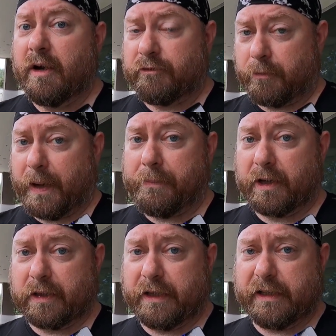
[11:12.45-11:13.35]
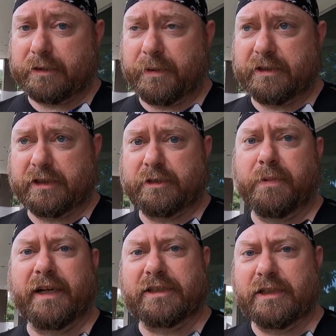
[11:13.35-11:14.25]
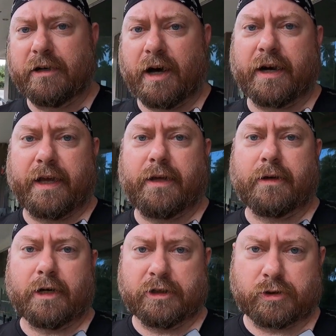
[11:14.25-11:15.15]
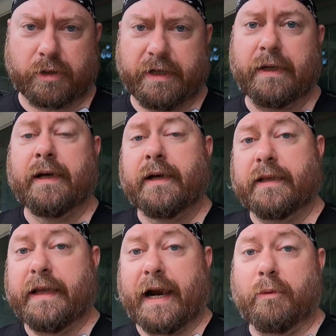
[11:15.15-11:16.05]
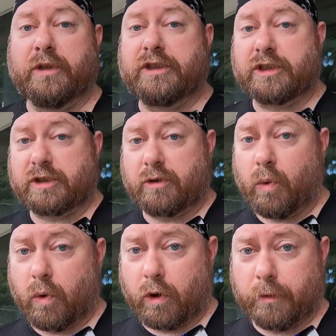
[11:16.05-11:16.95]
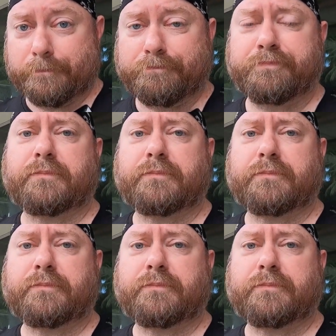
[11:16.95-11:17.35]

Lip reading: for my monthly expenses, but it's not a country that I would store